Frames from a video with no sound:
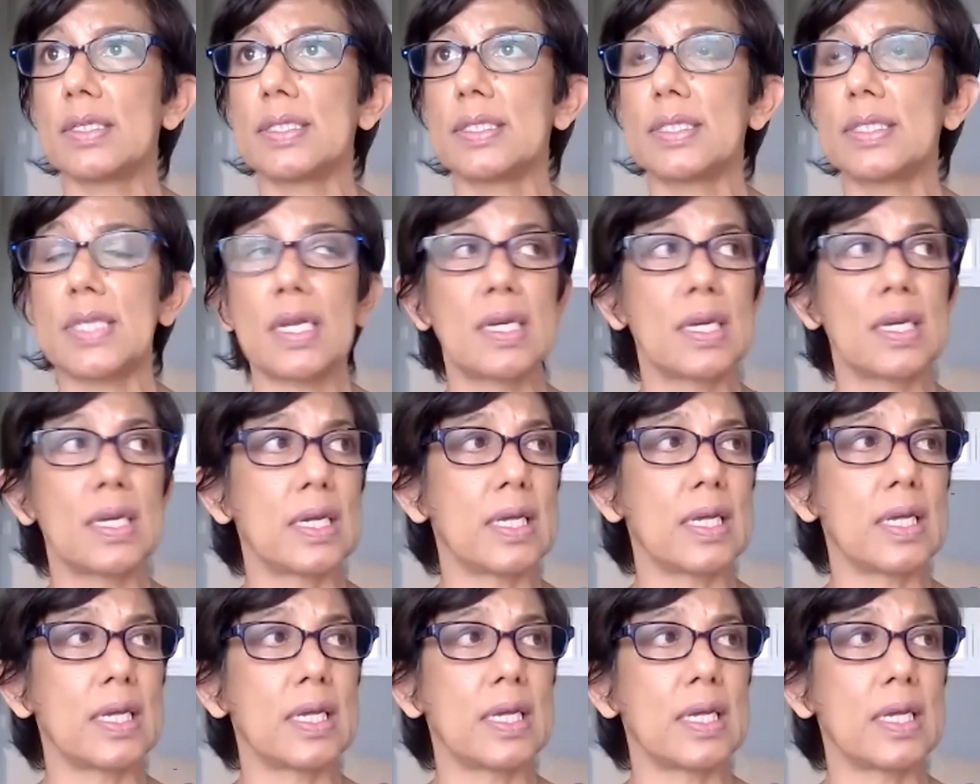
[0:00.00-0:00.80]
and
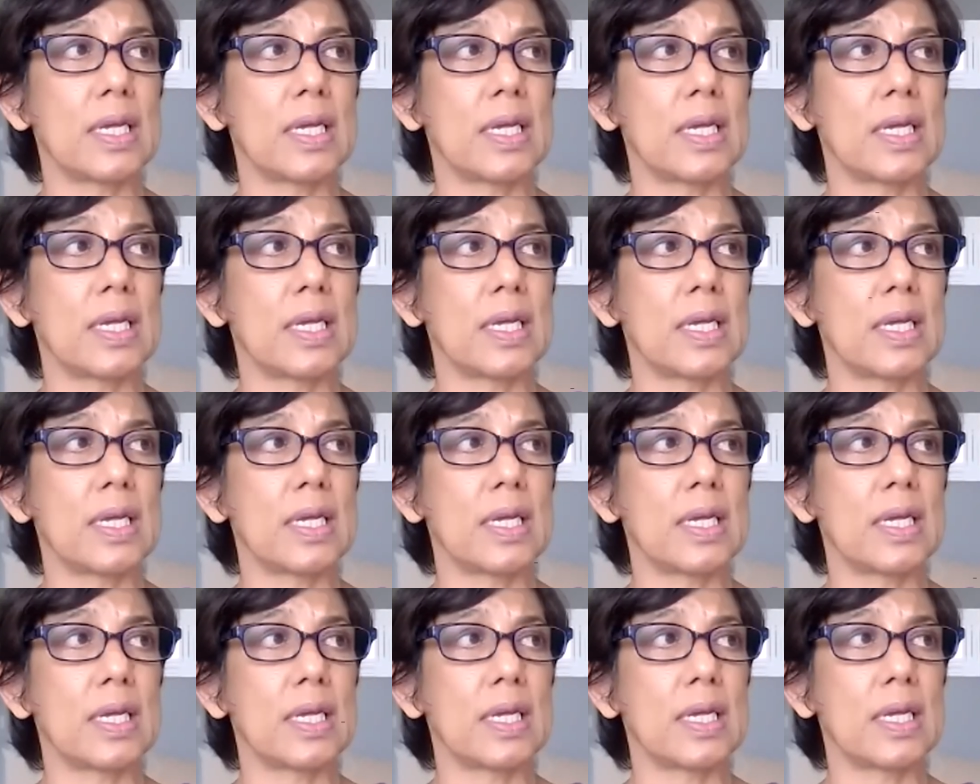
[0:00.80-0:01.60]
suddenly I
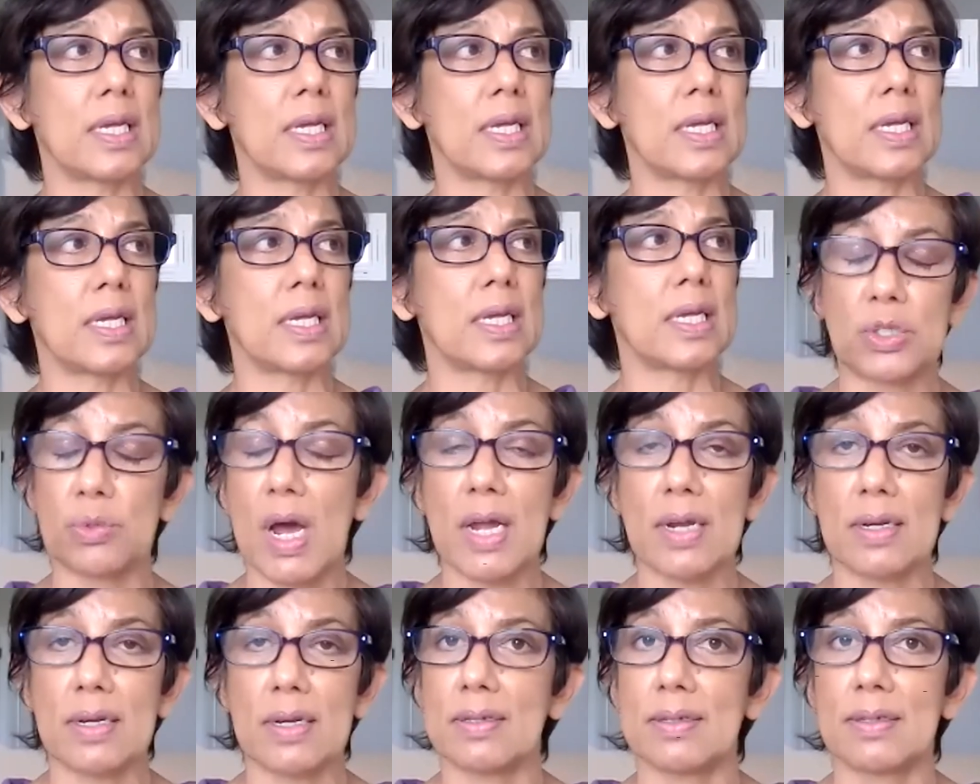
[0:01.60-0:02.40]
had this
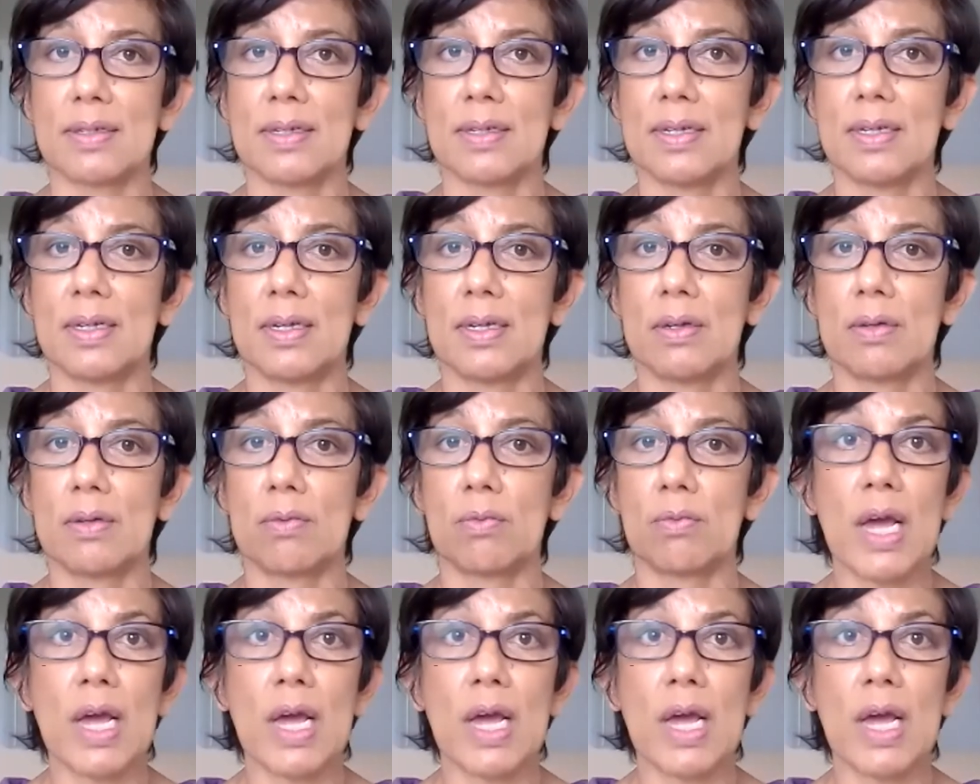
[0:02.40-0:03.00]
urge to run